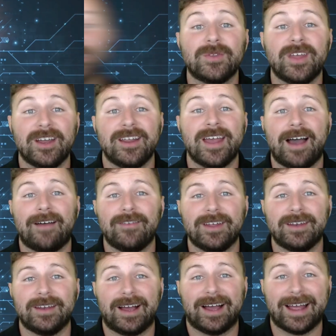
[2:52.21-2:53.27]
So there you have
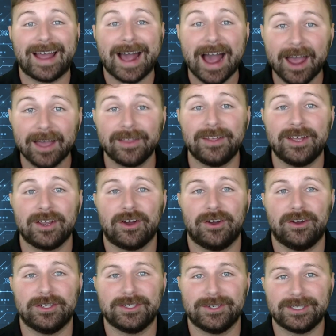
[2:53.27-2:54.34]
it. I highly
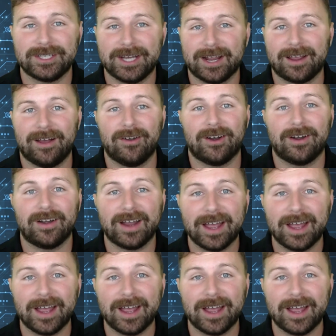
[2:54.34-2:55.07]
encourage you to check out our